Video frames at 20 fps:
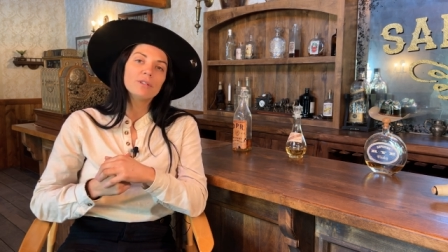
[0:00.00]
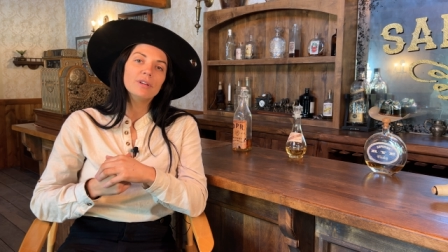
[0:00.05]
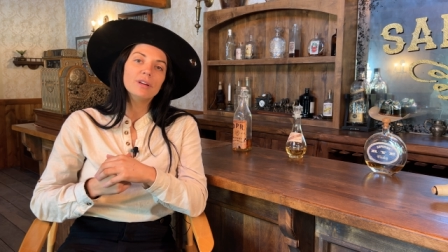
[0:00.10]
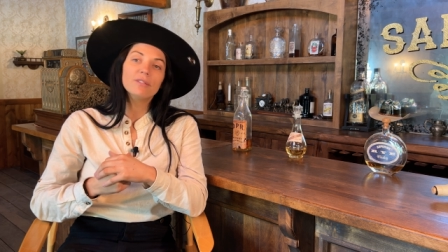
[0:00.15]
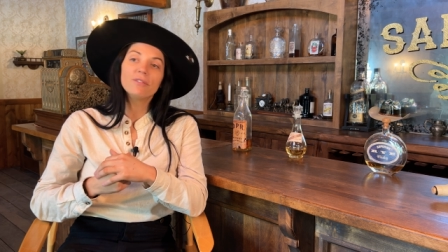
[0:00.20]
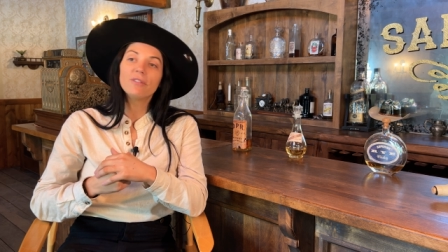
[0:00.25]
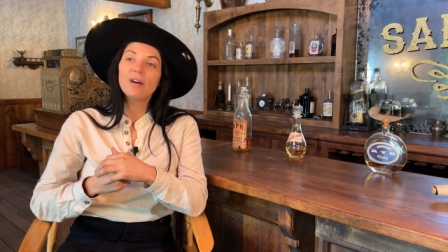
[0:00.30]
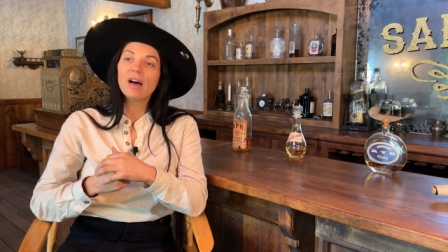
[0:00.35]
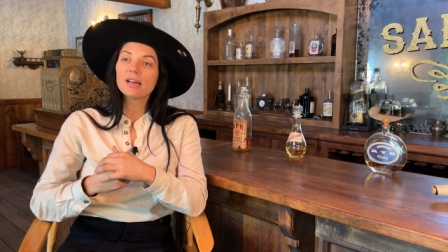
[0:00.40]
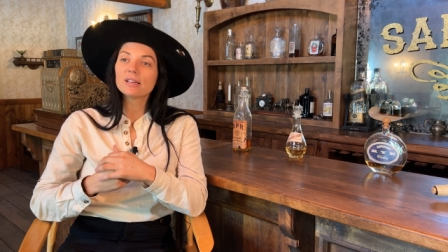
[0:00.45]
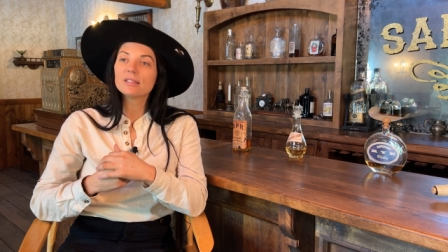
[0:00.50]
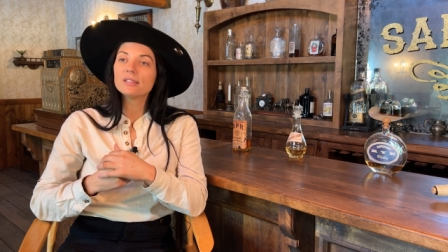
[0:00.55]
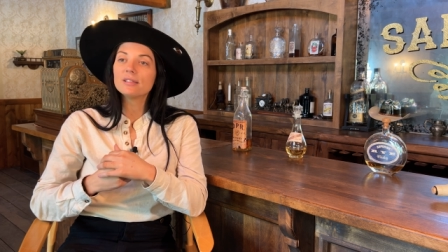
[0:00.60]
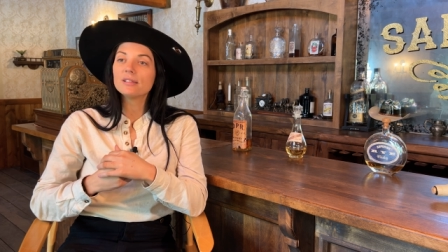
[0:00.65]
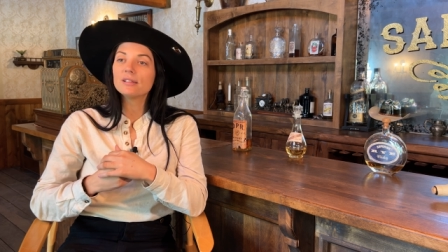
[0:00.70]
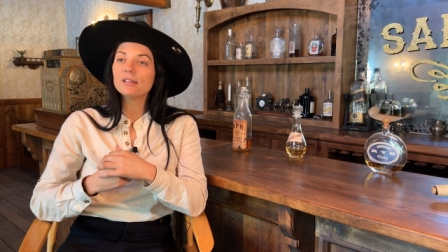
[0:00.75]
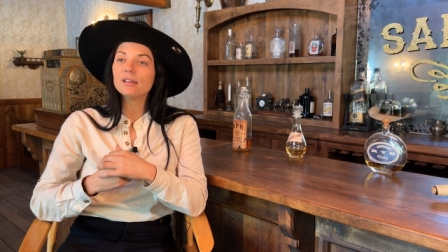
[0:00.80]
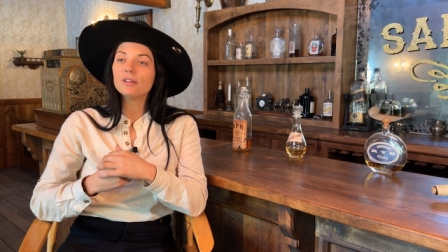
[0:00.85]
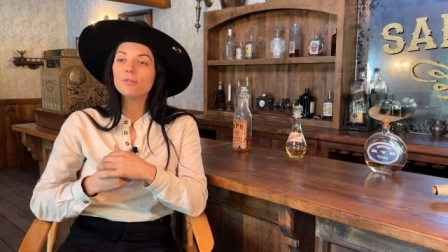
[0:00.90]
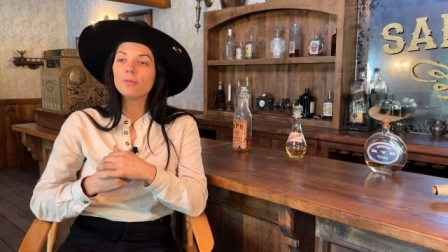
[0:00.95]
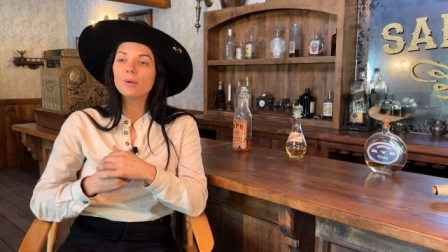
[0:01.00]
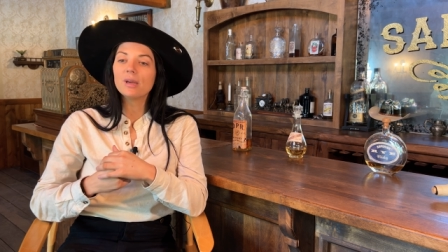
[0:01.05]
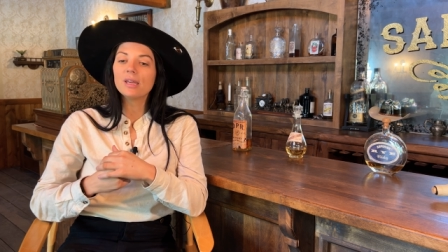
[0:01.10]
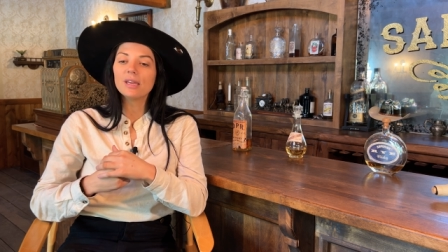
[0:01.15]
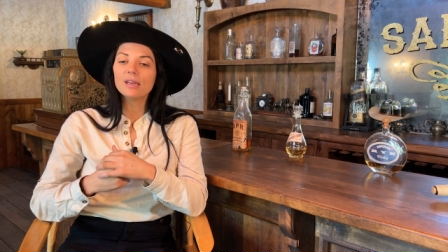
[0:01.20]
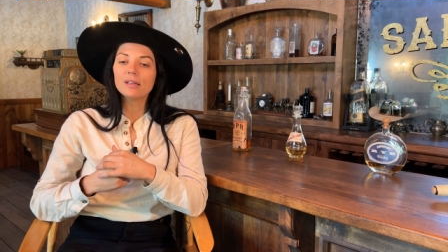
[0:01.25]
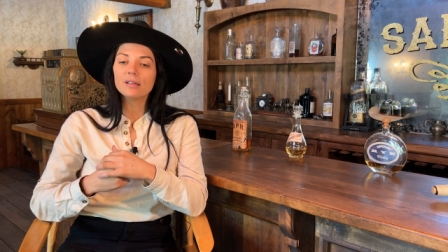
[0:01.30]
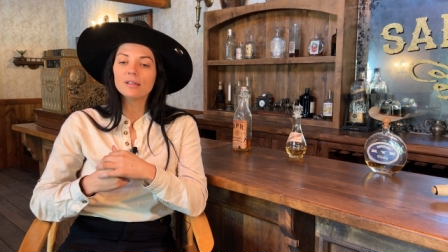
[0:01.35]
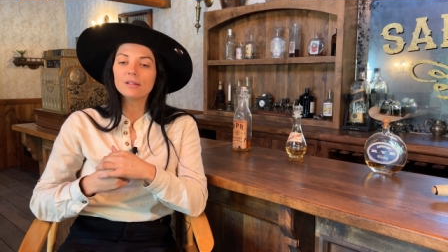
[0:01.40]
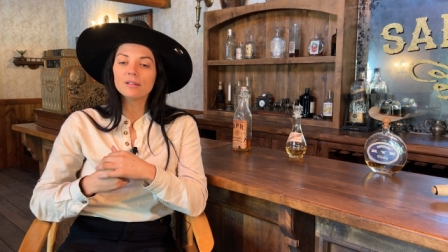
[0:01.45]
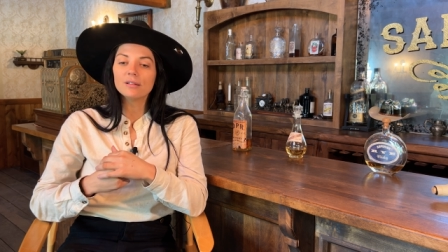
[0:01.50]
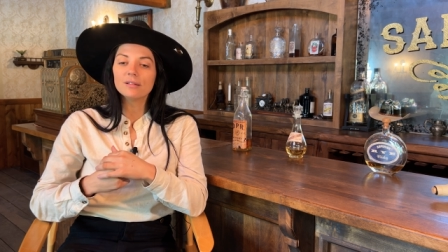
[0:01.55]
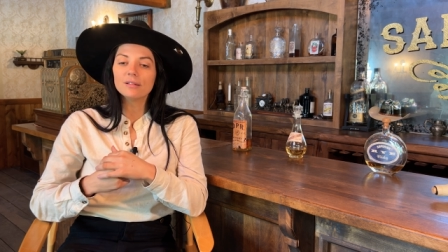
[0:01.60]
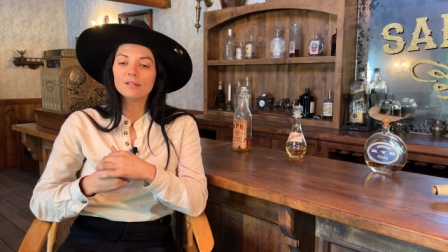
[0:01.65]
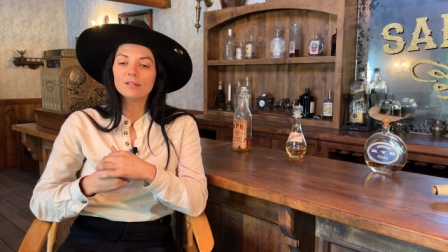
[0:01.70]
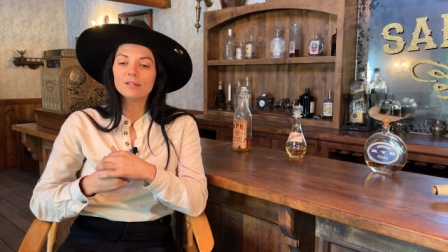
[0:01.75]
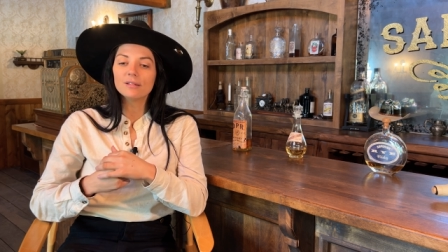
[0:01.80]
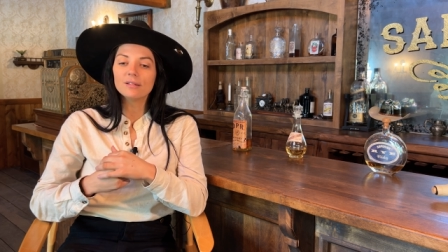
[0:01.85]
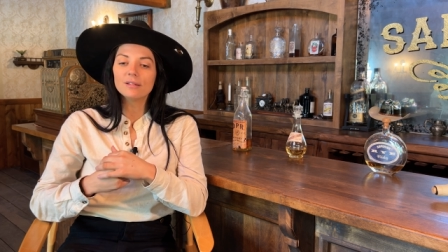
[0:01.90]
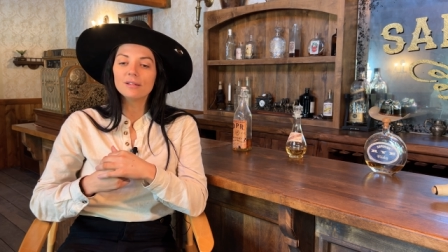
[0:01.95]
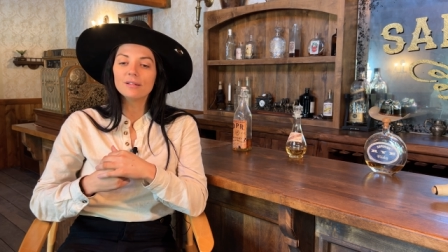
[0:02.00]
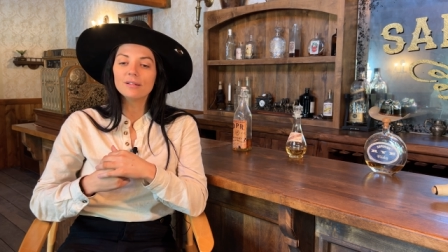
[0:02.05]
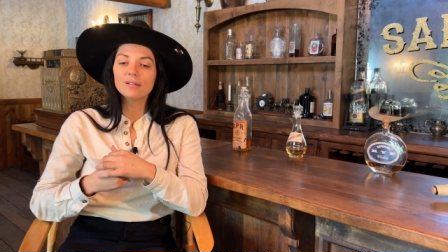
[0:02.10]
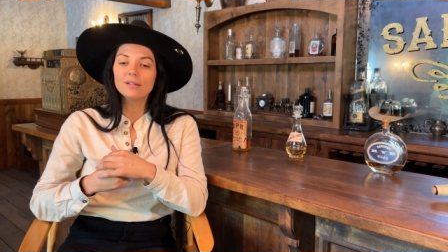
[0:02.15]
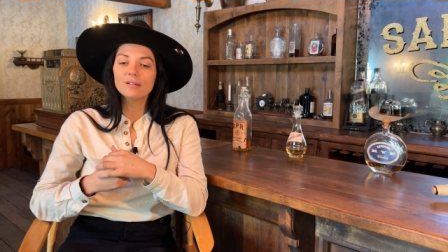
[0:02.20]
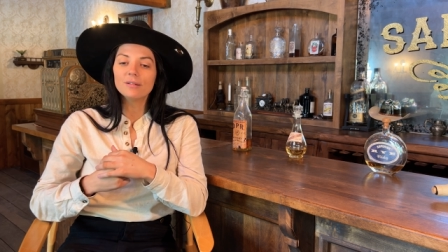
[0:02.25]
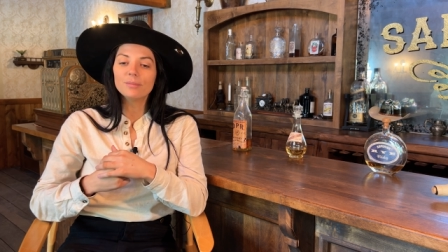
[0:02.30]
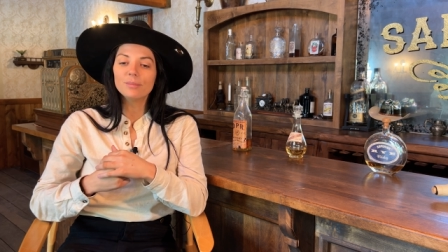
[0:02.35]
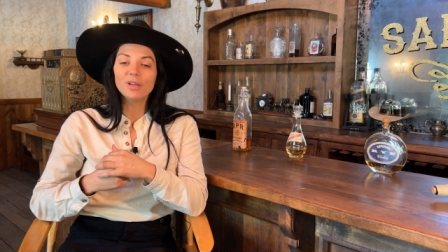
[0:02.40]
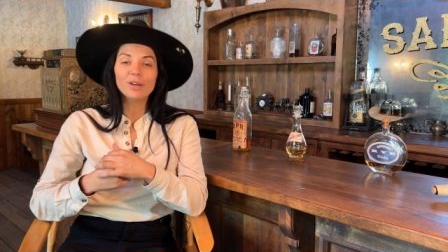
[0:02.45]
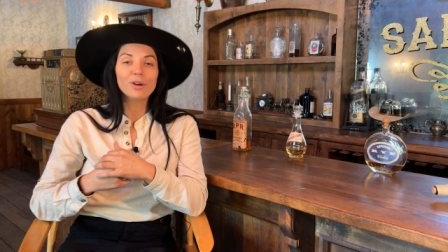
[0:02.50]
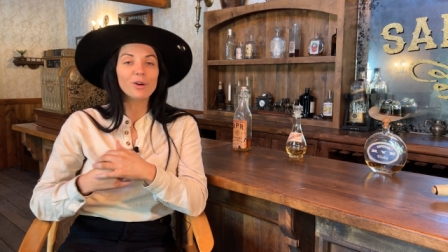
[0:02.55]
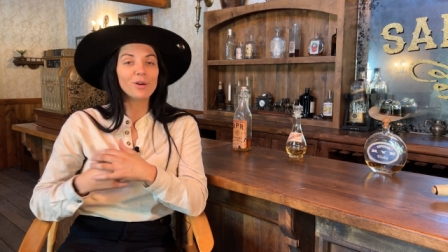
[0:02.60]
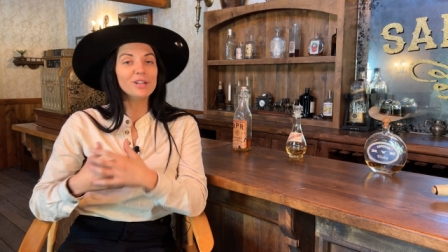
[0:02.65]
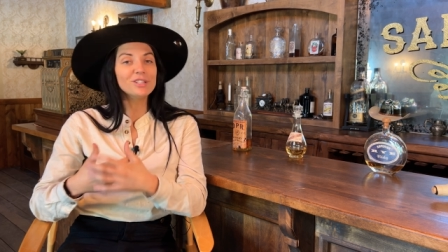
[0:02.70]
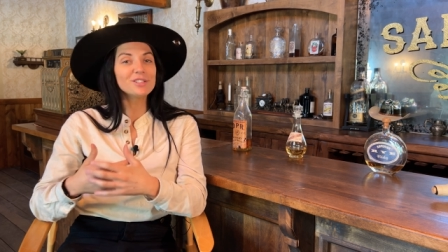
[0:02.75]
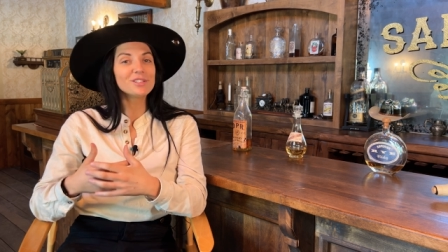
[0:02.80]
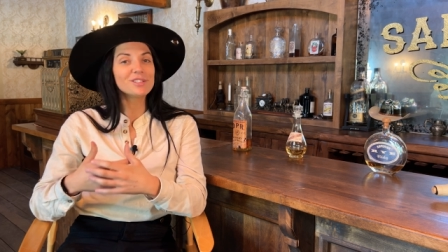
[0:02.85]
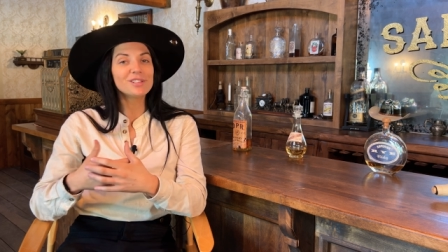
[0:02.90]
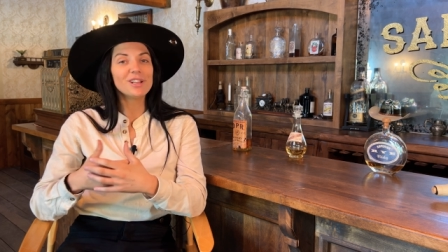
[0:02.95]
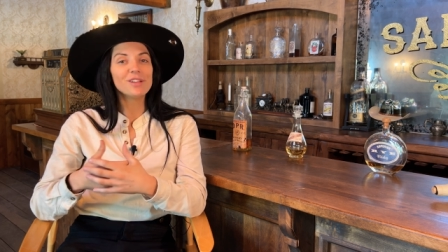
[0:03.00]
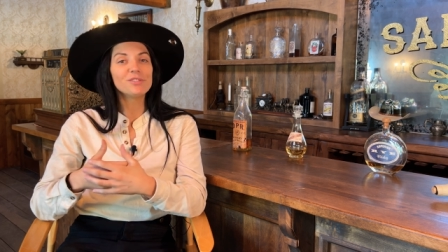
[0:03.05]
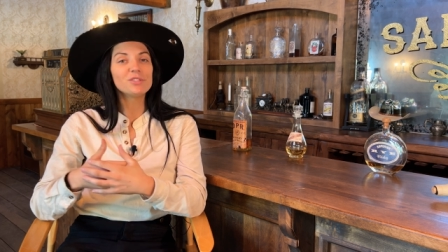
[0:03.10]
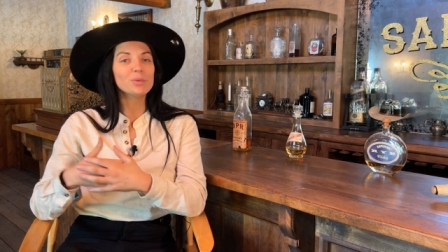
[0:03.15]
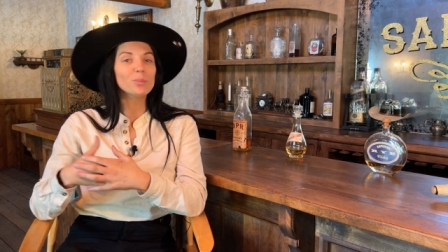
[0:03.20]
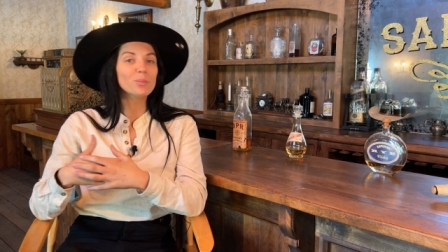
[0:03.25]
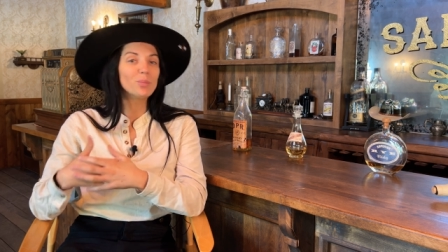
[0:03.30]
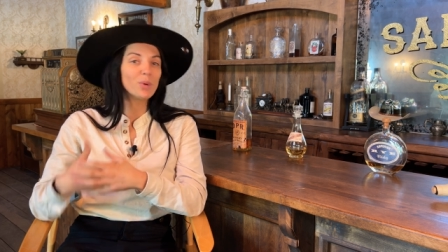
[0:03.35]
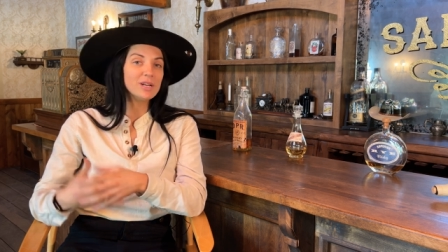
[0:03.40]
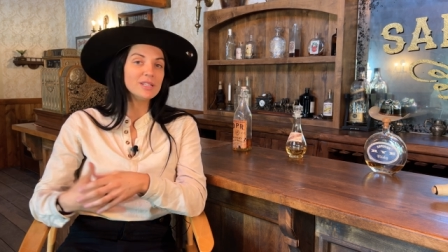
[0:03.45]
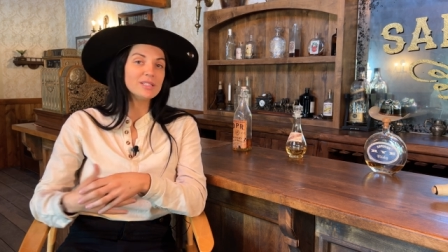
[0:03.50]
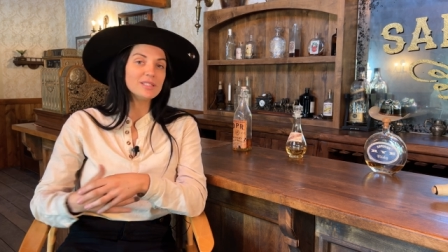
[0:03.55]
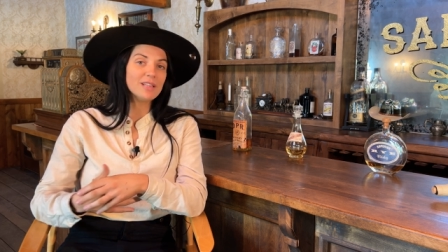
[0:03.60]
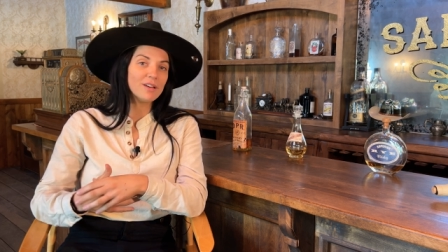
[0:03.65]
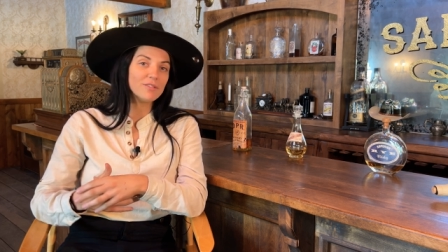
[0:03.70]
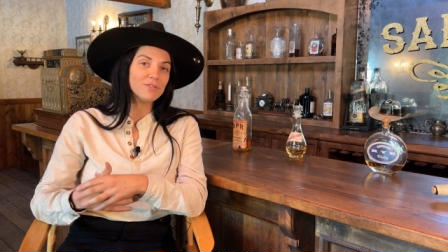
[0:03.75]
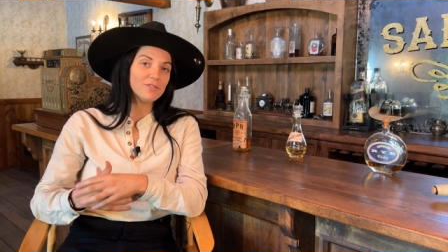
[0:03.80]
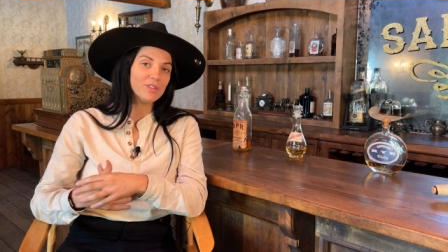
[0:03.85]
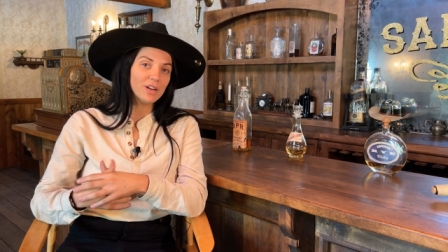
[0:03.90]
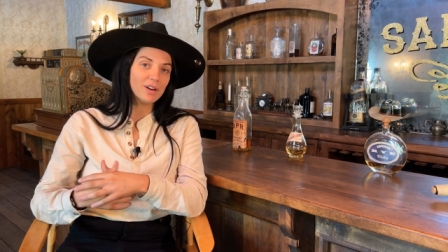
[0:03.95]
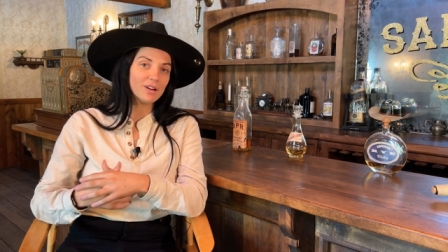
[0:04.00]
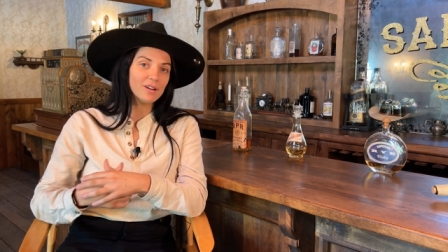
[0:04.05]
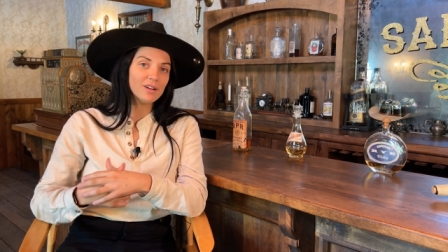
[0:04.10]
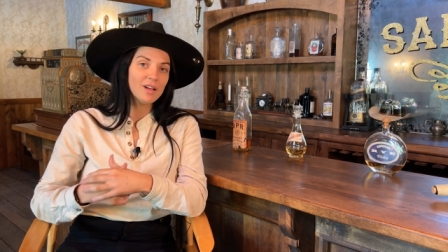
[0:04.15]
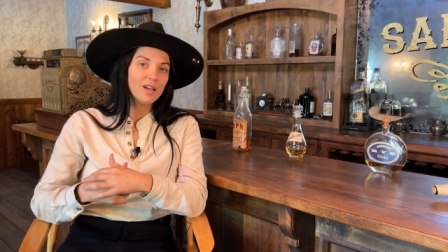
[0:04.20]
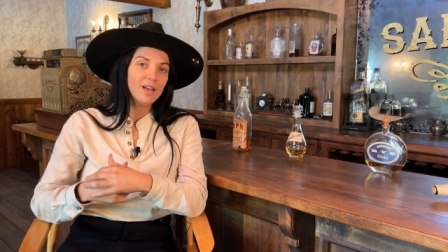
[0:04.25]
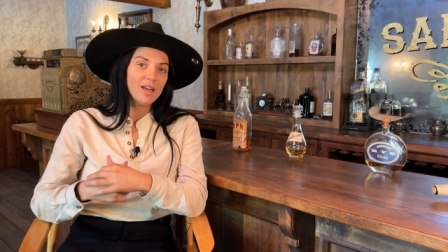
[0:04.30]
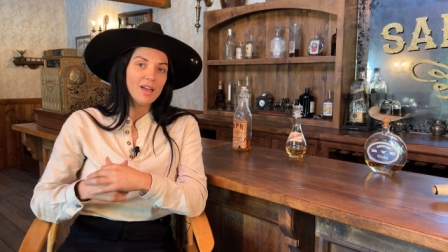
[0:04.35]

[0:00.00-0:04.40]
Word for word: In fact, if we can be courageous enough to embrace that fear,